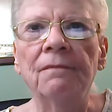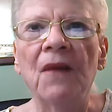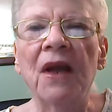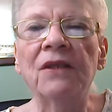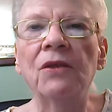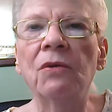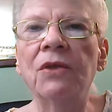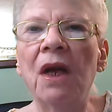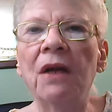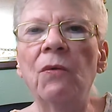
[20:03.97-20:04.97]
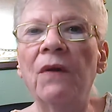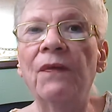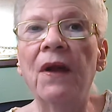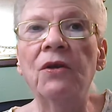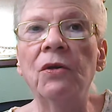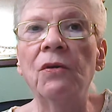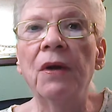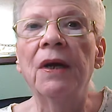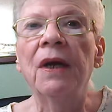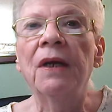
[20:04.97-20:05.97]
It's no telling what they do
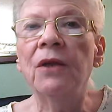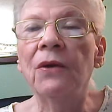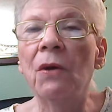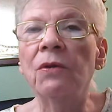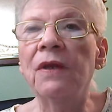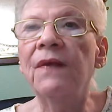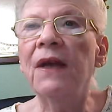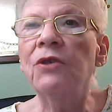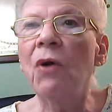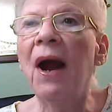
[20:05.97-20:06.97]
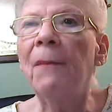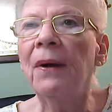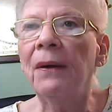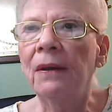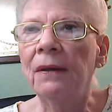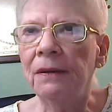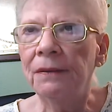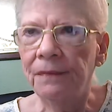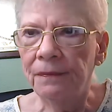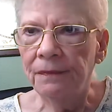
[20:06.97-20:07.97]
to those that they trap
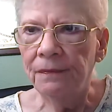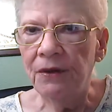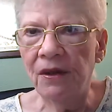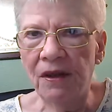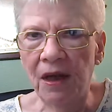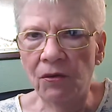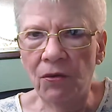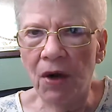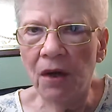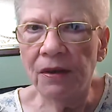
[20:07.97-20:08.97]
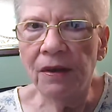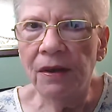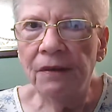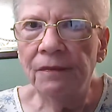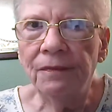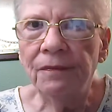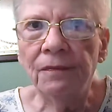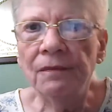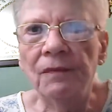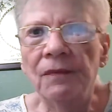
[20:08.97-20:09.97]
to sell drugs.
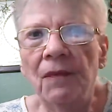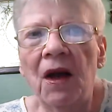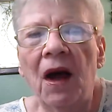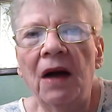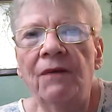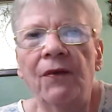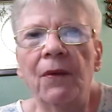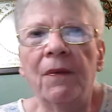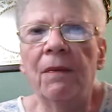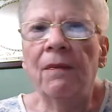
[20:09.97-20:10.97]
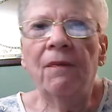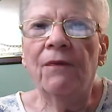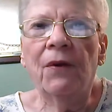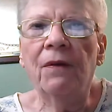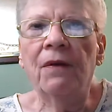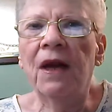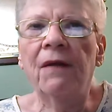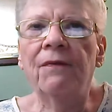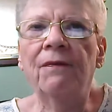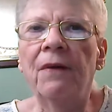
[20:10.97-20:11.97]
God
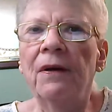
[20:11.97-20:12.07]
forgive